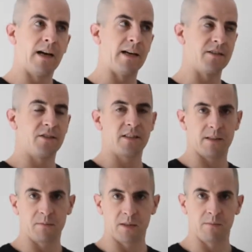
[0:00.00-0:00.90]
as your
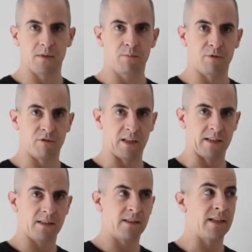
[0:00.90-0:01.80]
symptoms
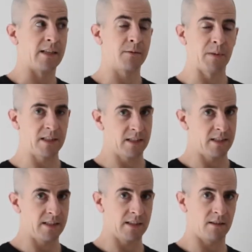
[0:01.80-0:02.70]
progress. Expect it
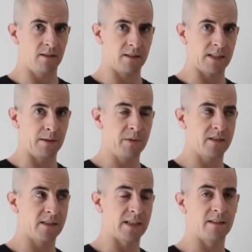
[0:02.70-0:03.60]
to take a long time
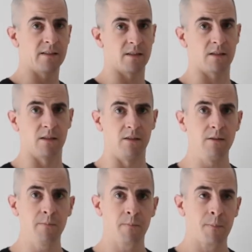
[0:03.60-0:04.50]
because tendons are
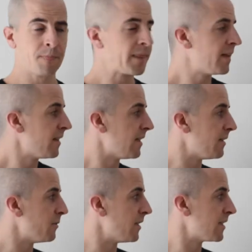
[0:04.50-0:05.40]
slow.
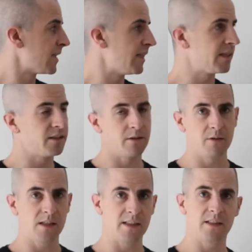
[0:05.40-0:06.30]
They will take
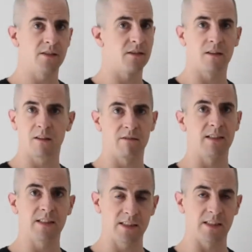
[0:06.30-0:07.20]
usually sort of
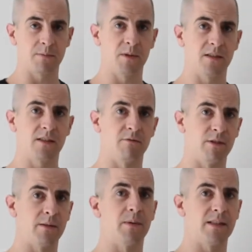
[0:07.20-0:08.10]
3 to 6 months to
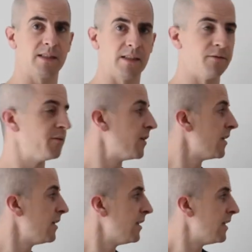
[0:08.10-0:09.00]
rehabilitate fully,